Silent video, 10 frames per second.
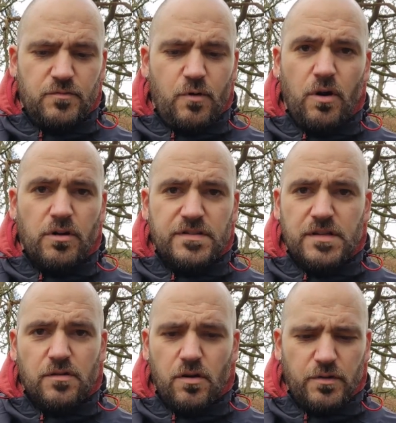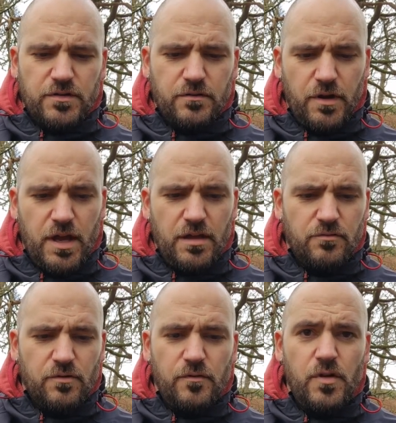Quality's always great,
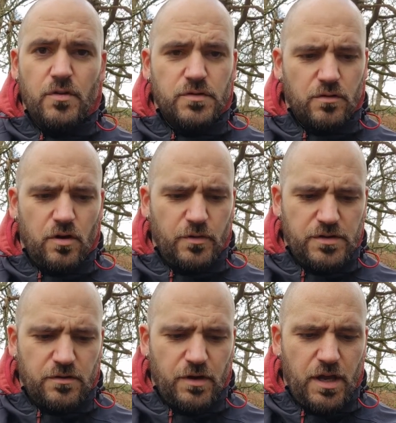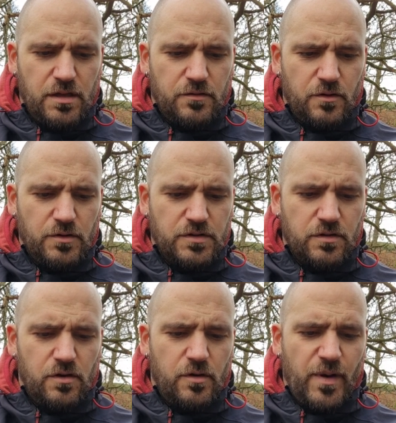the reviews are always great, they've always
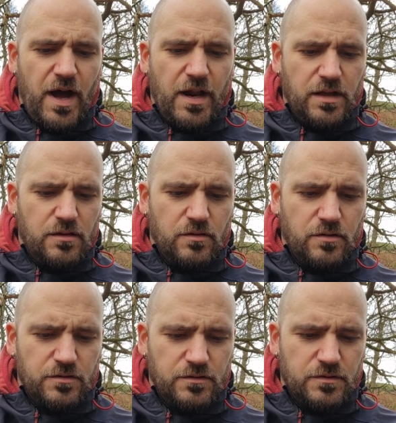thought about it, you know, and